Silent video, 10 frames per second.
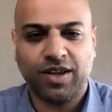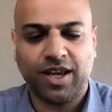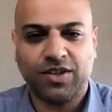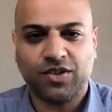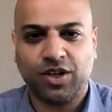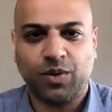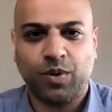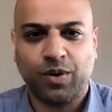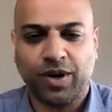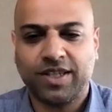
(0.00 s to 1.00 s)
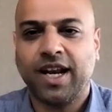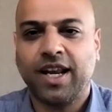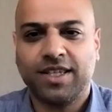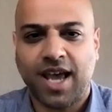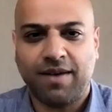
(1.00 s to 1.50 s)
and certainly we were
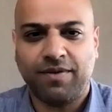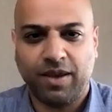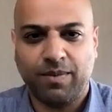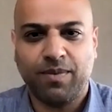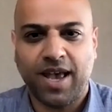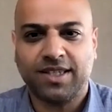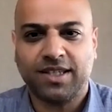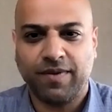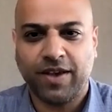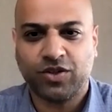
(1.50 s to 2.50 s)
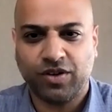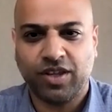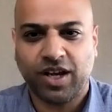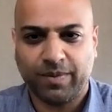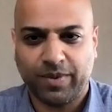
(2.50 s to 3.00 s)
excited to have him as an investor in
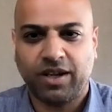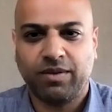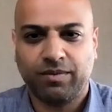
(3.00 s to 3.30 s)
the company.